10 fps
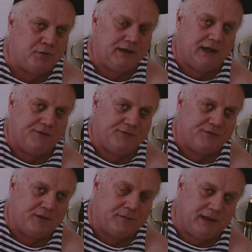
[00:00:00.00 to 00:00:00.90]
a Bowie
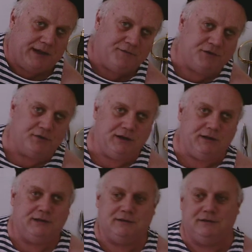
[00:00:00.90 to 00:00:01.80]
knife, if I'm light
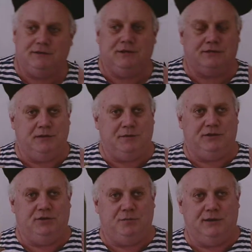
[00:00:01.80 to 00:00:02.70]
infantry, this is just
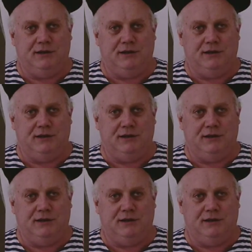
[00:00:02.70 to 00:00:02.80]
going to be